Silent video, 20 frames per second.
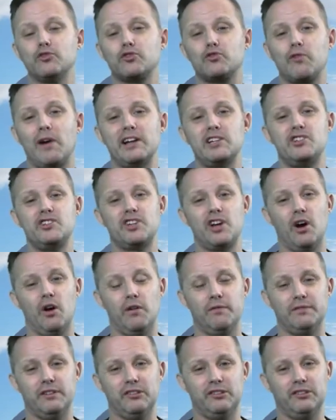Grandeur
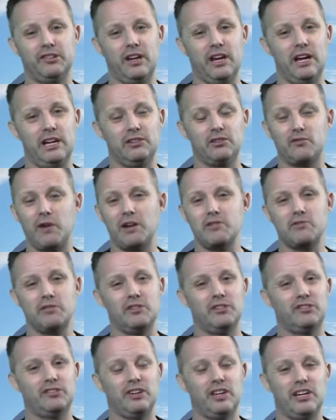of the Seas. Grandeur of
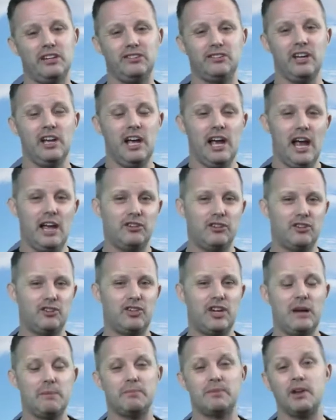the Seas is a
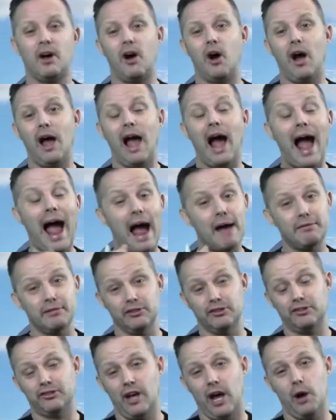ship that I
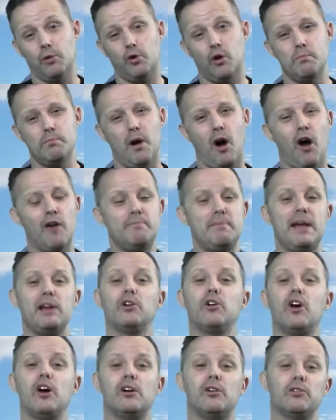haven't sailed on, but I've been
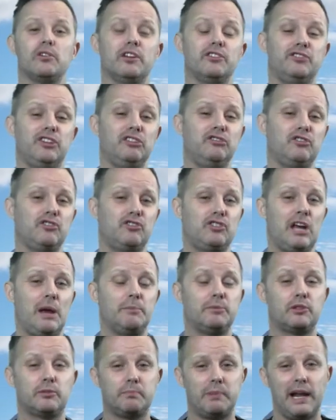on the sister ship
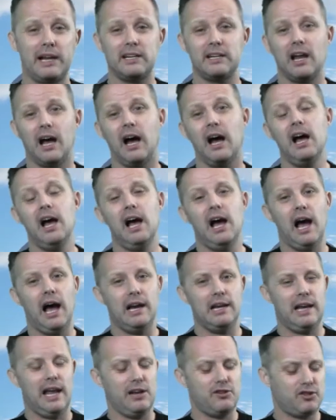Splendor
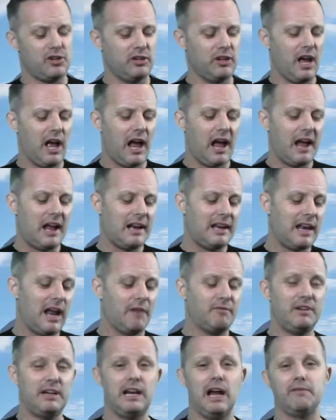and Legend.
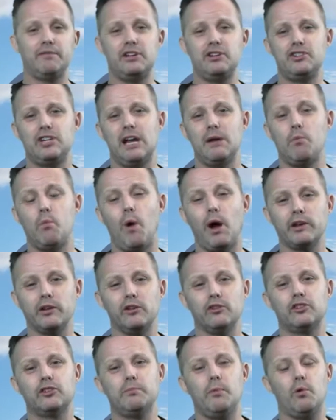Lovely, lovely ship, one of the
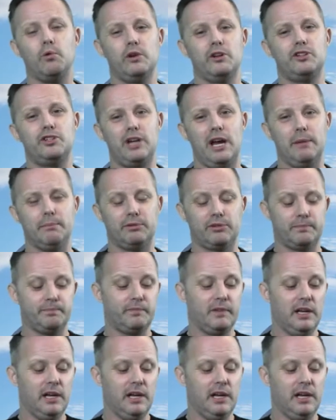smaller ships.